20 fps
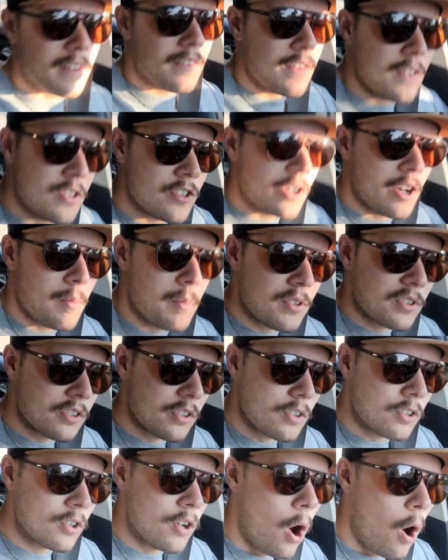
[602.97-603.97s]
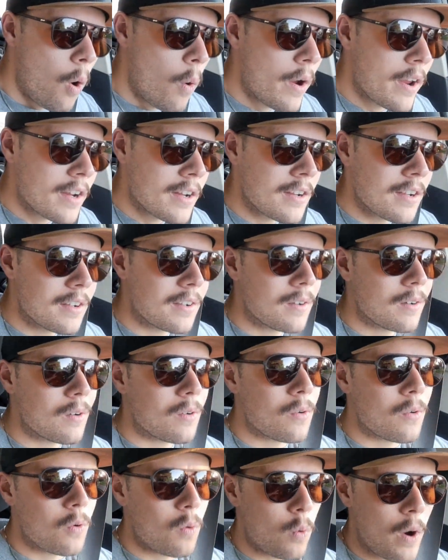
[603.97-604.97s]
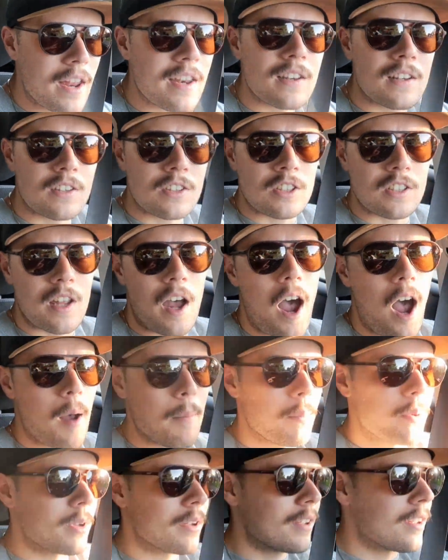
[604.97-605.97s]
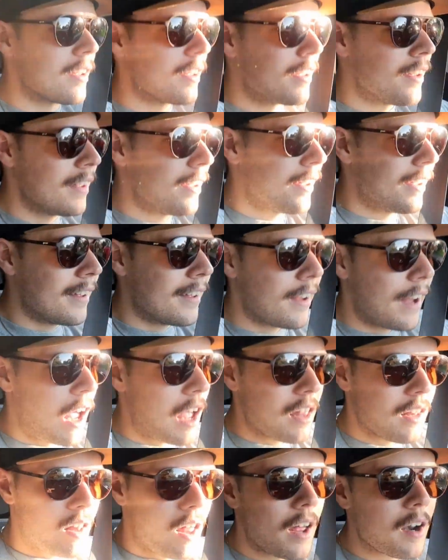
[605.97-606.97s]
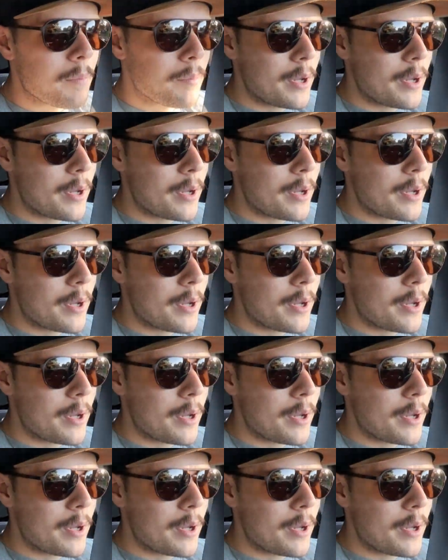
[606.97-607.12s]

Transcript: in the gym, is knowing when to stop. A lot of